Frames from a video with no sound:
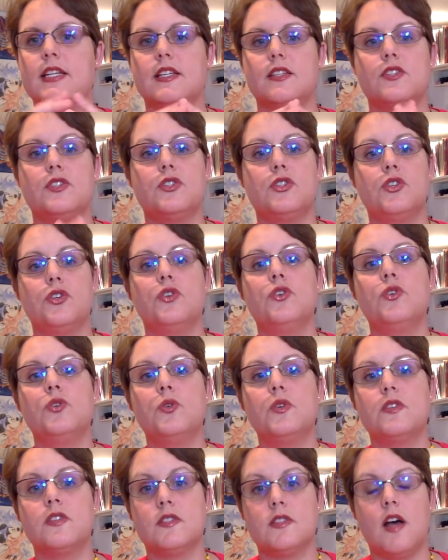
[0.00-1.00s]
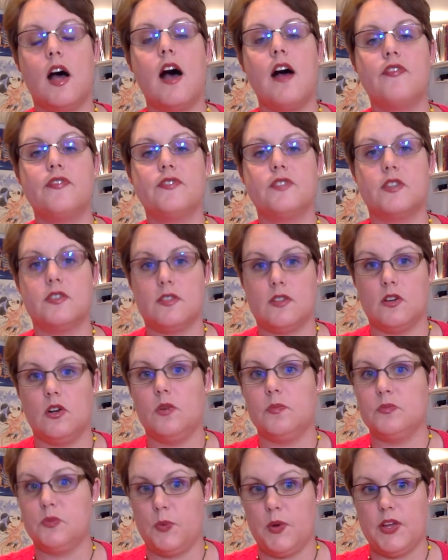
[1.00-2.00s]
is too soft to
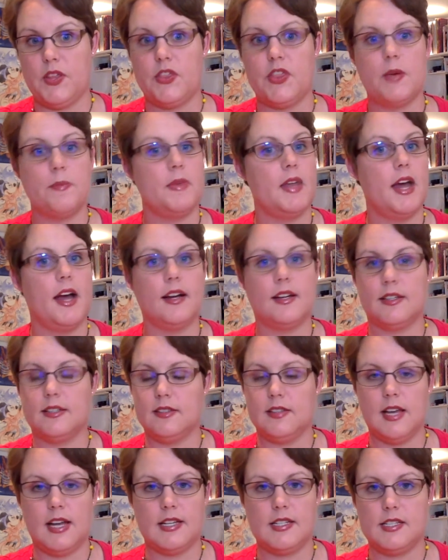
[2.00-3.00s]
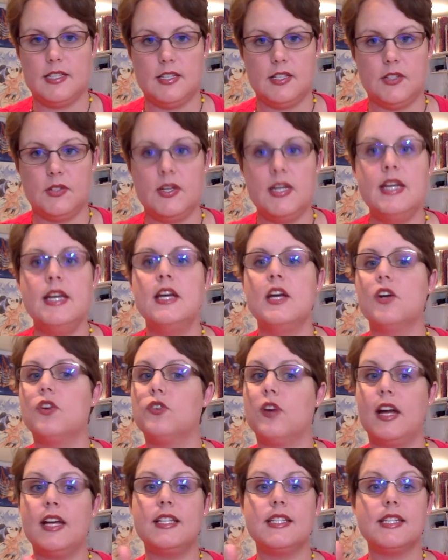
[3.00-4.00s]
sculpt with. I'm not going to lie to you.
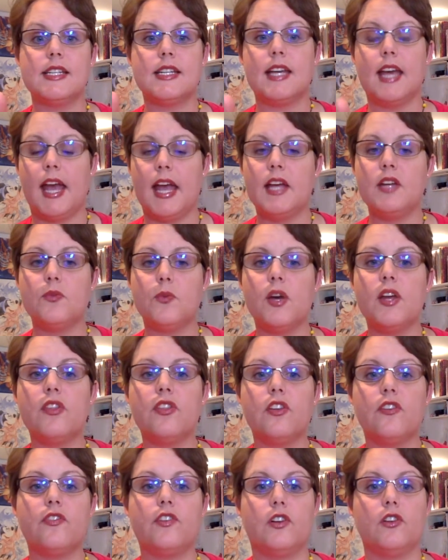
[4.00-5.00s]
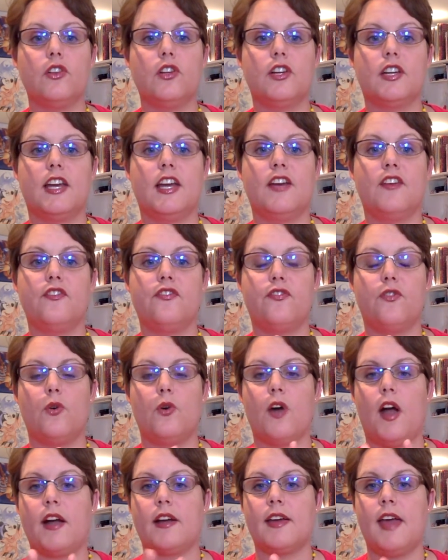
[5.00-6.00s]
Great to cane with if you're looking
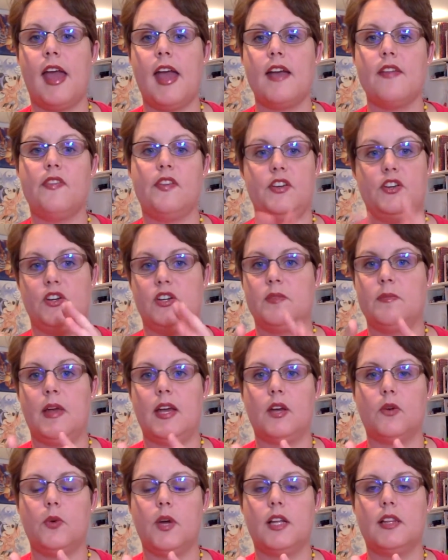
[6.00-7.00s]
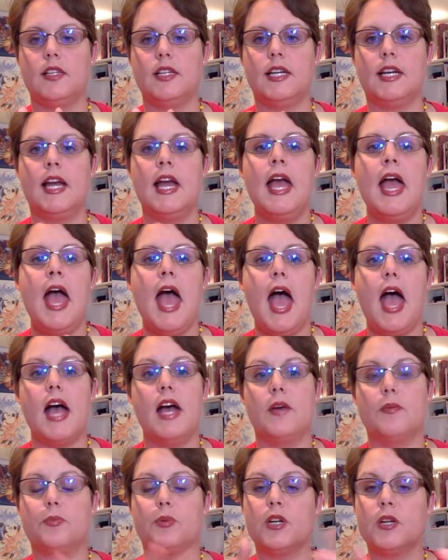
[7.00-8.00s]
for a cane that you can make quickly
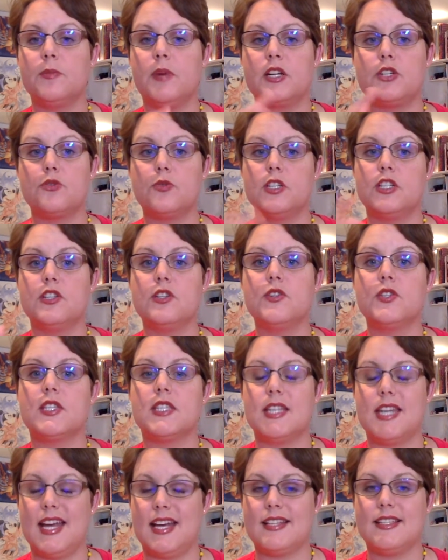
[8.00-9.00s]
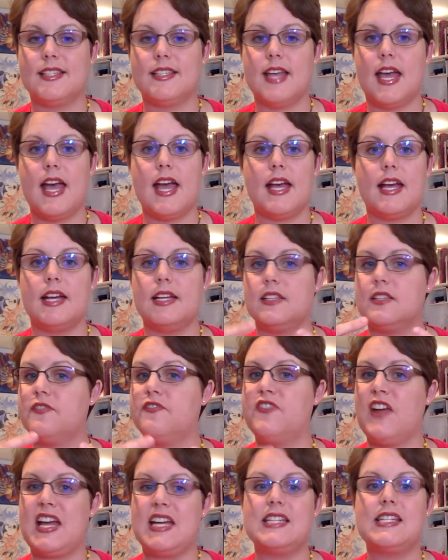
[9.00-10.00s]
and pretty much reduce the next day. It's
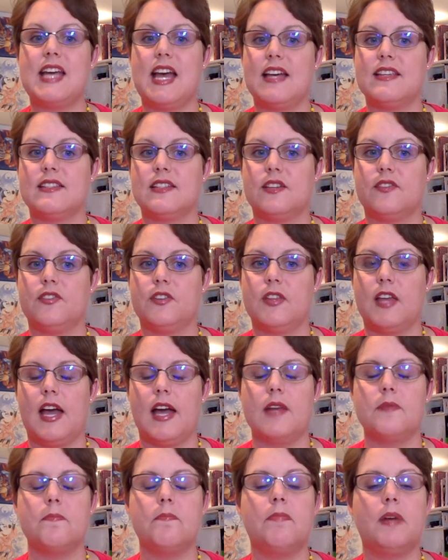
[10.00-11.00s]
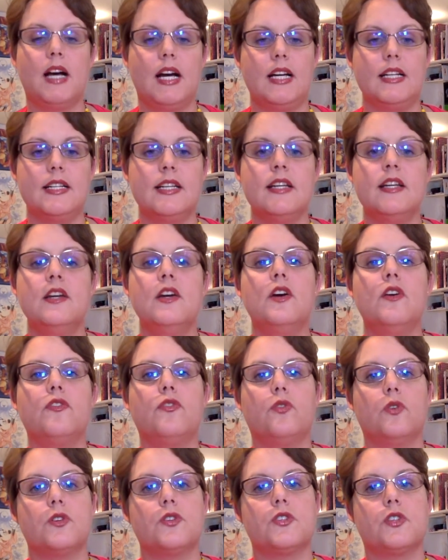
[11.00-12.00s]
fantastic for that. But
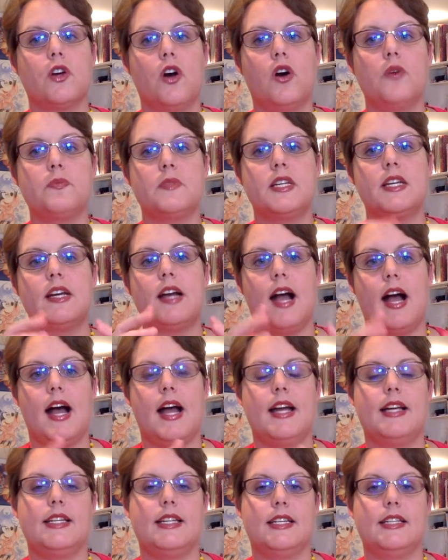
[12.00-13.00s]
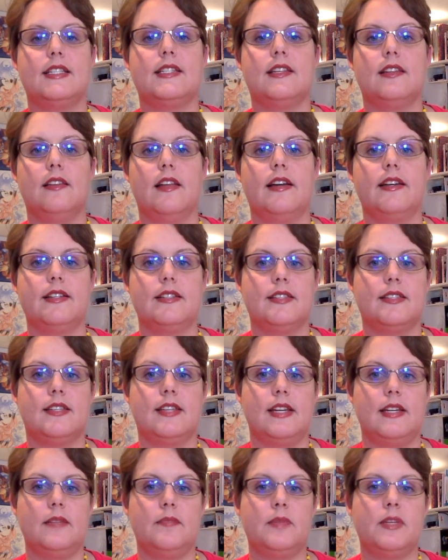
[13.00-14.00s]
for sculpting, I need to let it
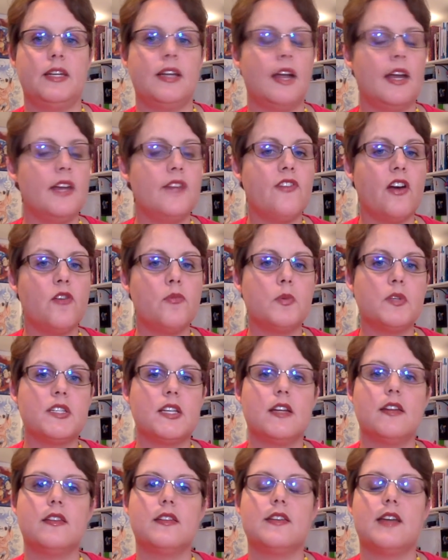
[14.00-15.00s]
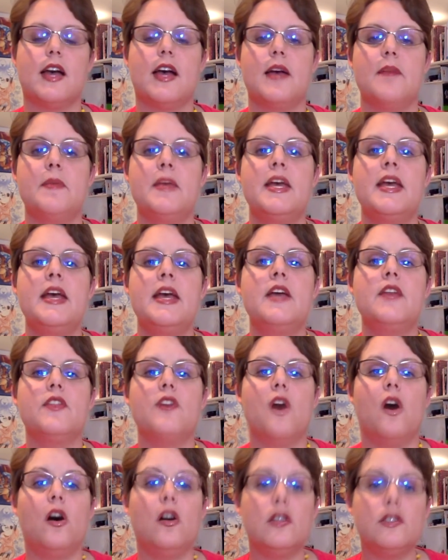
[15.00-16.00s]
sit. But 95% of the time,
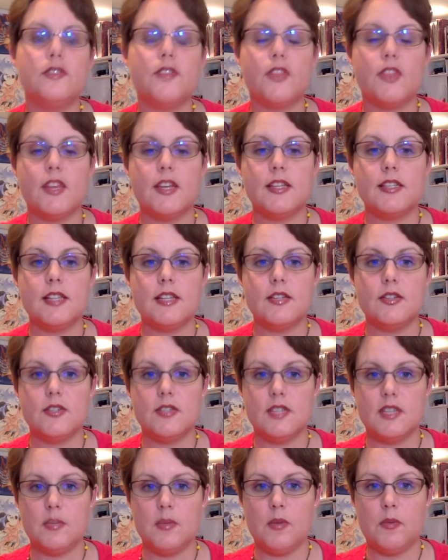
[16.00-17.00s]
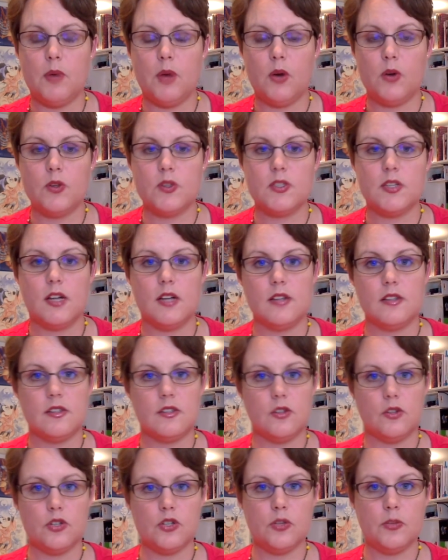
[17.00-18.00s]
all of the things that you see me post on
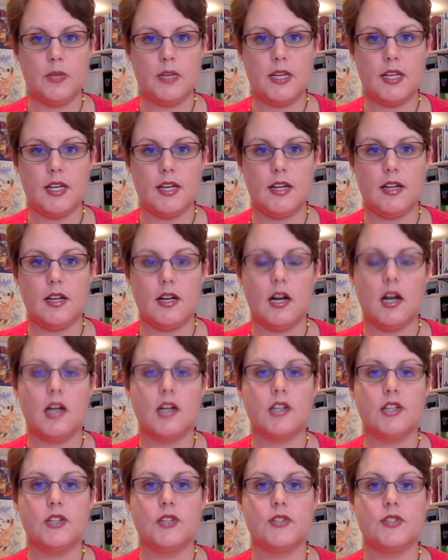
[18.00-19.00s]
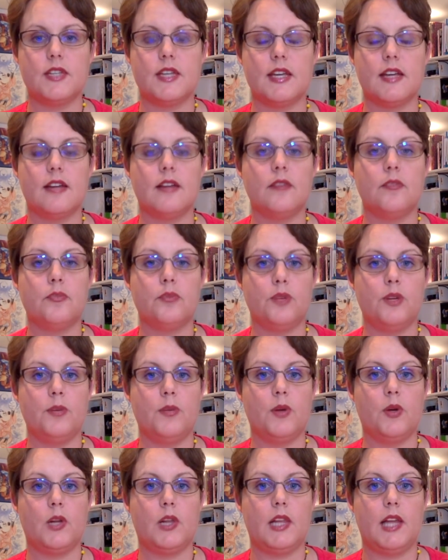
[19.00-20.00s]
social media are using
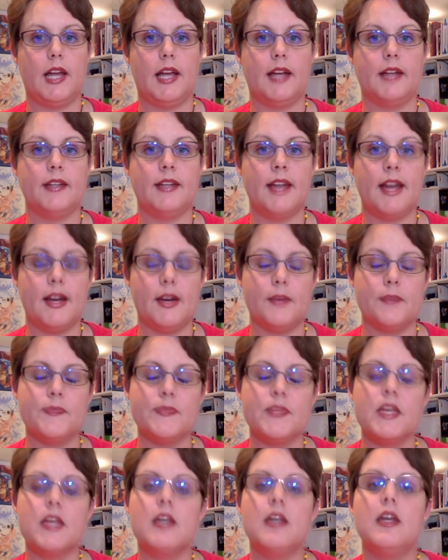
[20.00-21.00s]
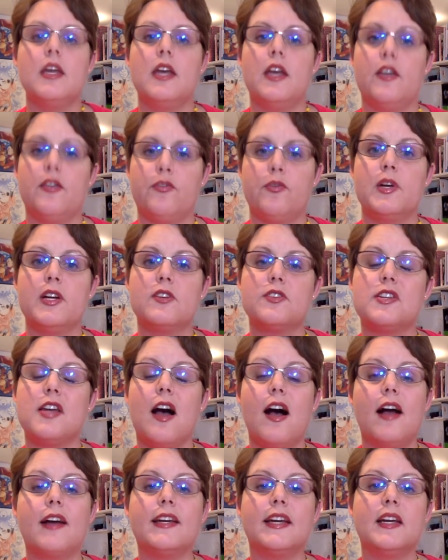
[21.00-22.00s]
Primo clay. Now, if we are
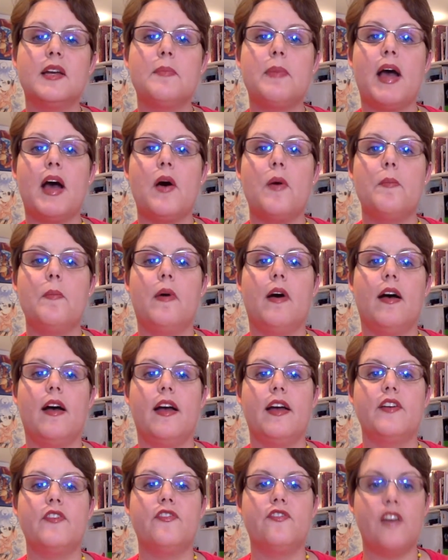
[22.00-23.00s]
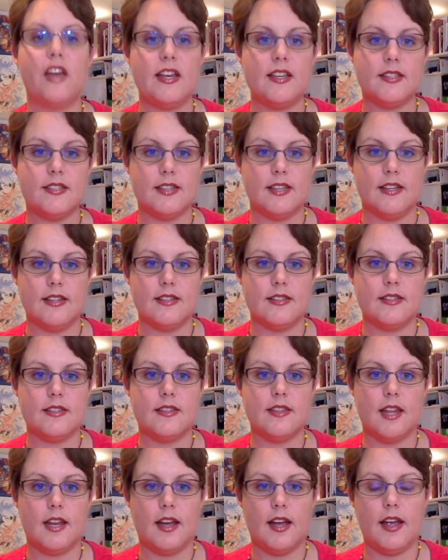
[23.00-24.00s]
talking about my faces
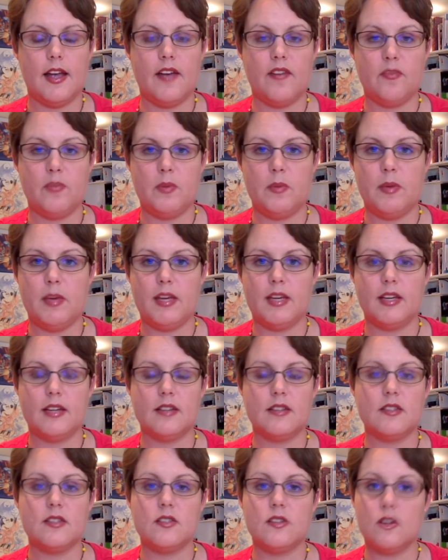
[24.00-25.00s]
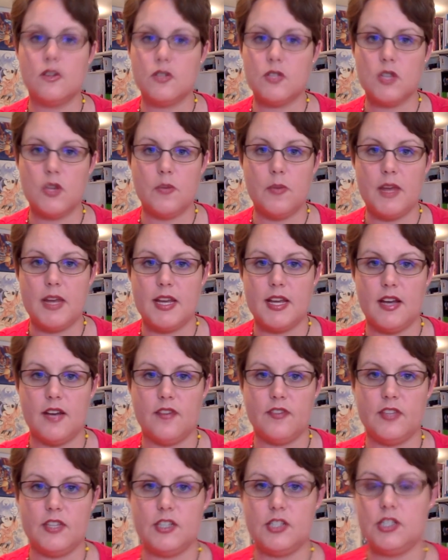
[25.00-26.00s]
that I have been making so many
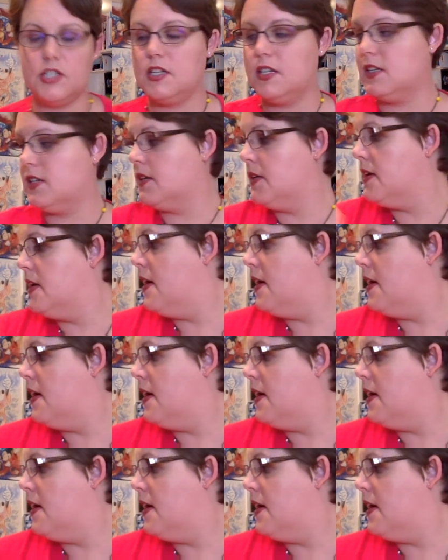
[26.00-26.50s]
of this year,